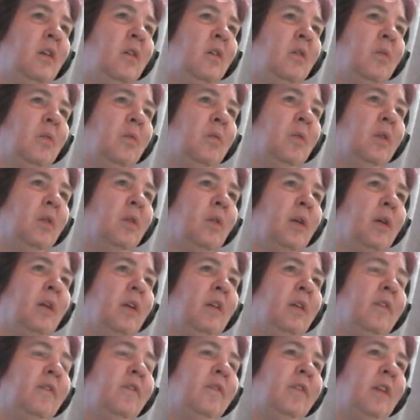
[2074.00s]
We're going to
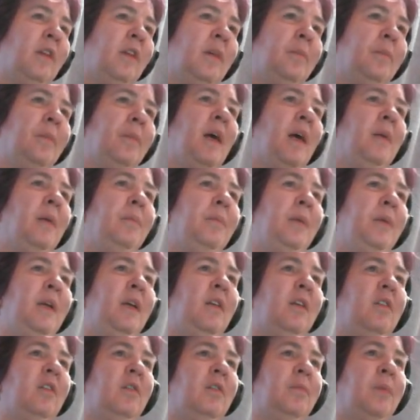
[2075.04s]
flip that
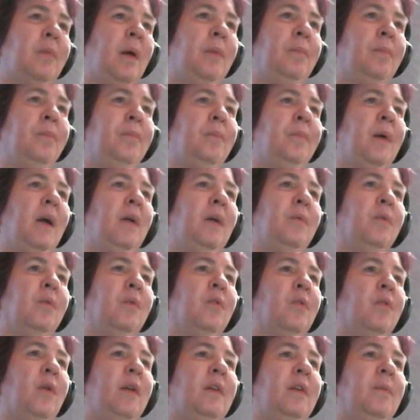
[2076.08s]
piece we're
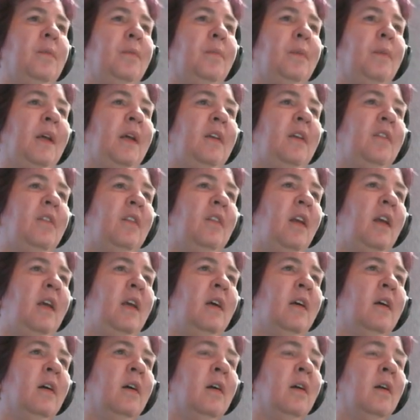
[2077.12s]
going to place it
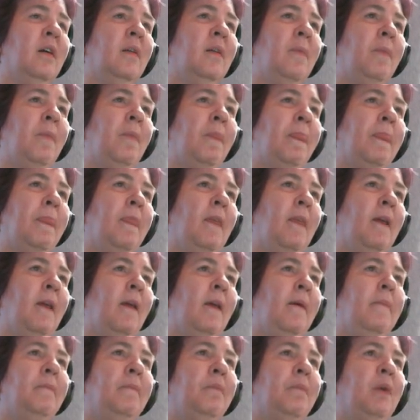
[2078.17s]
here,
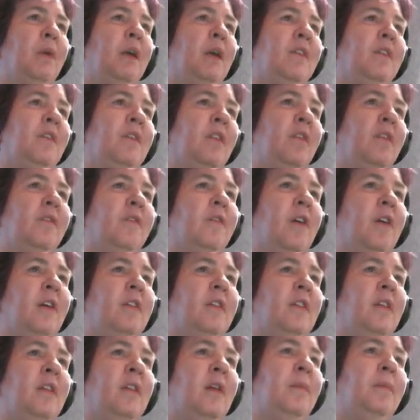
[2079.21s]
bring it to the front,
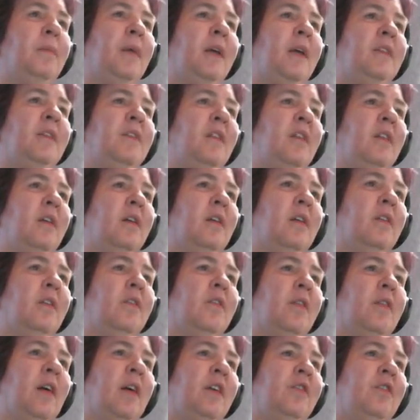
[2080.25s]
and then place it the other
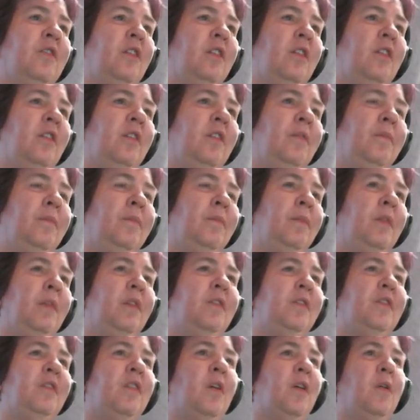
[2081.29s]
direction.
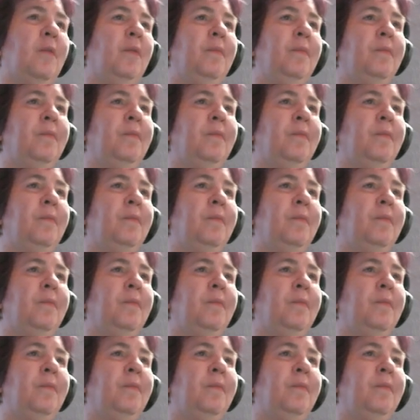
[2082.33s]
So